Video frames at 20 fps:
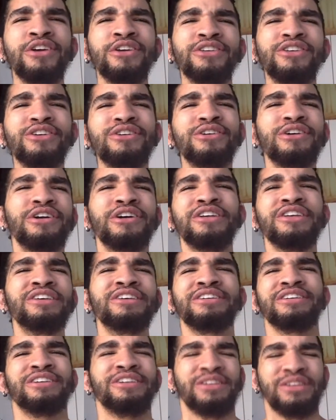you
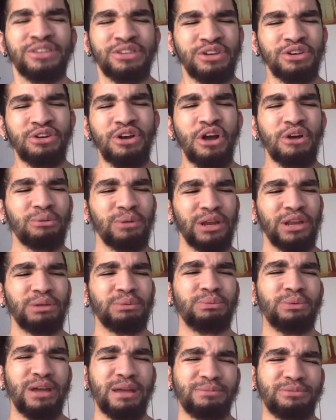you're already
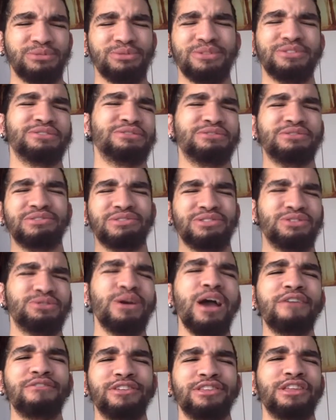ripped. You
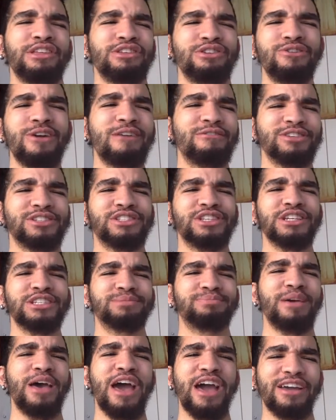have a
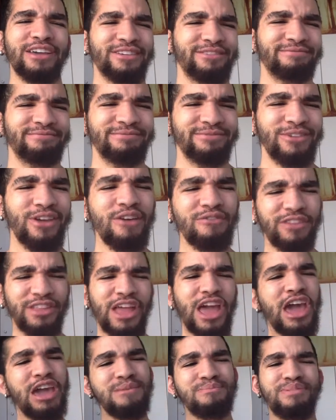six pack. You have an
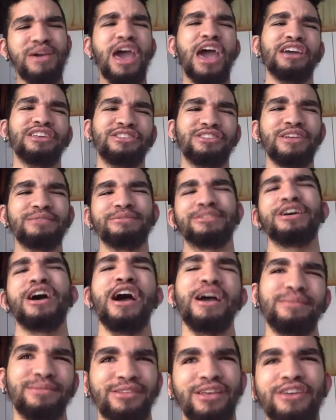eight pack
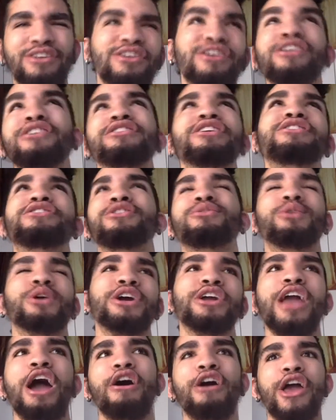sometimes. Like you don't need to
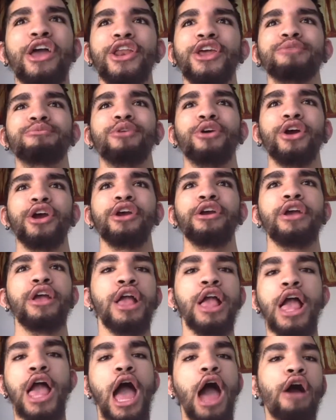work out anymore.
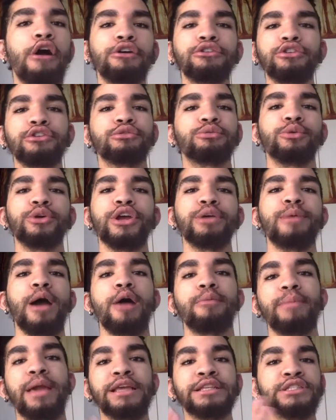I'll just worry
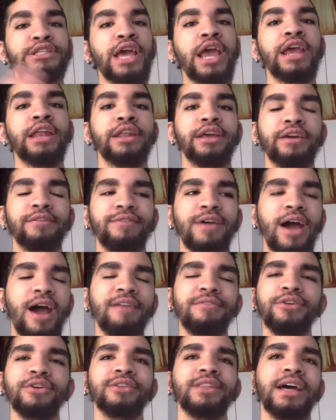about maintaining.
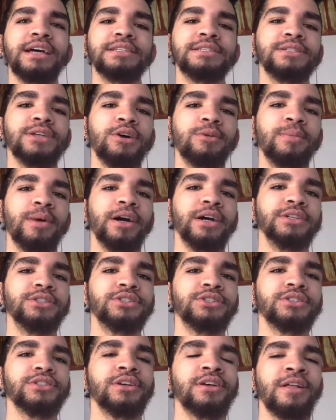I've heard that so
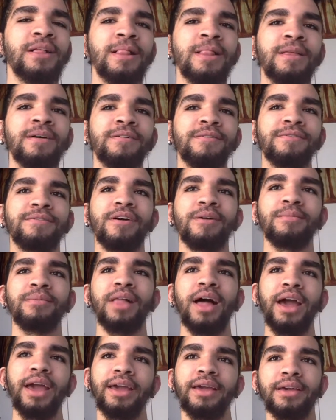much from
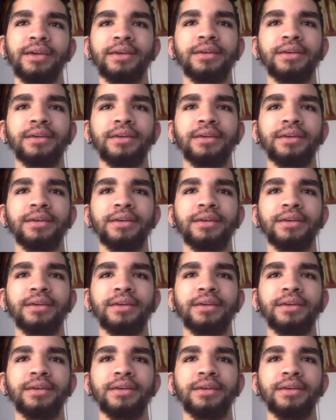like